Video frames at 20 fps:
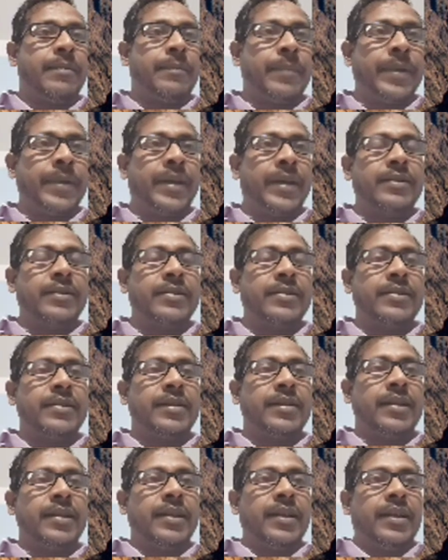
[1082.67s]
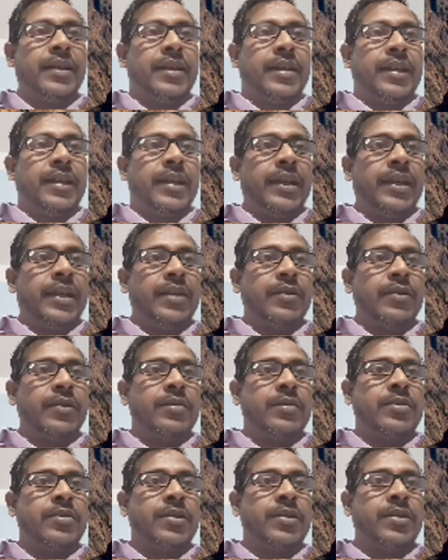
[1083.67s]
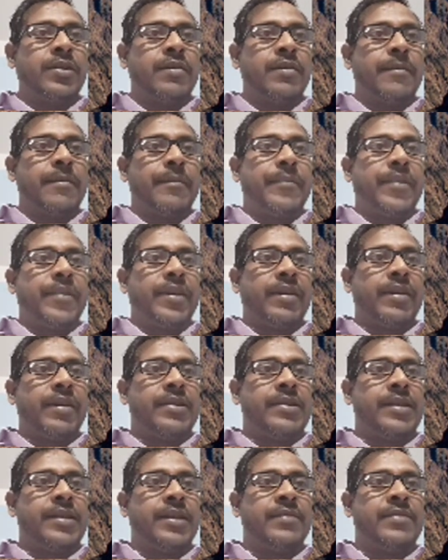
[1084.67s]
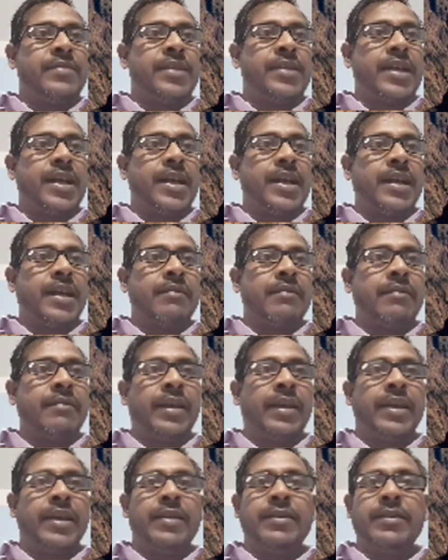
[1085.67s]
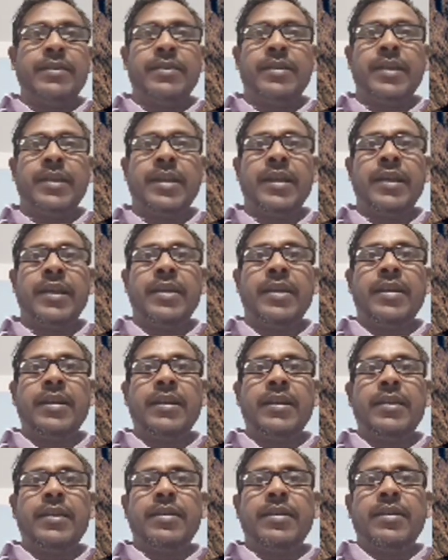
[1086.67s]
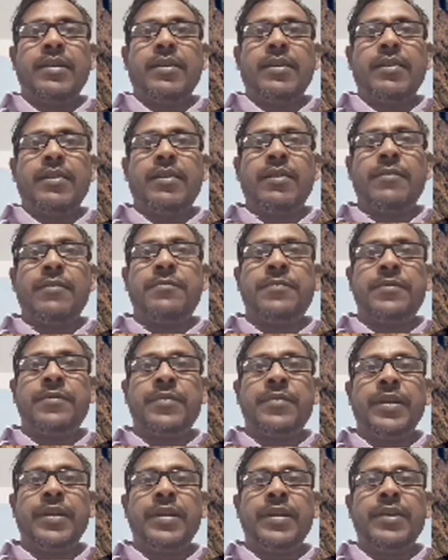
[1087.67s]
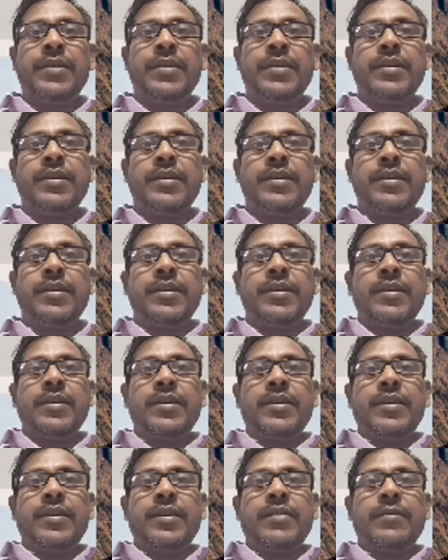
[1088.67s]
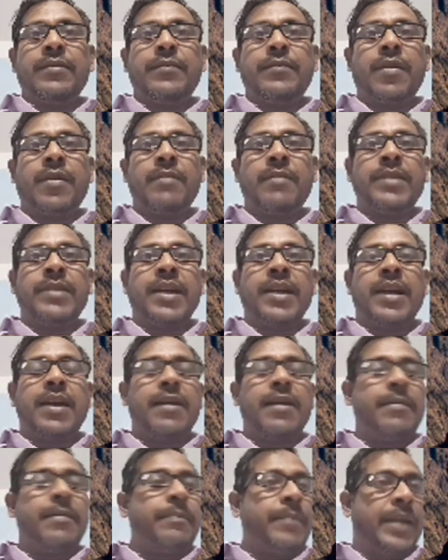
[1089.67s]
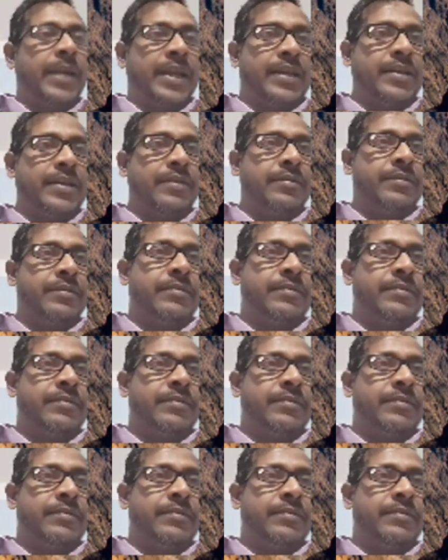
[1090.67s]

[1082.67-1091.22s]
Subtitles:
peaks. It also receives a great deal of wind from the plateau.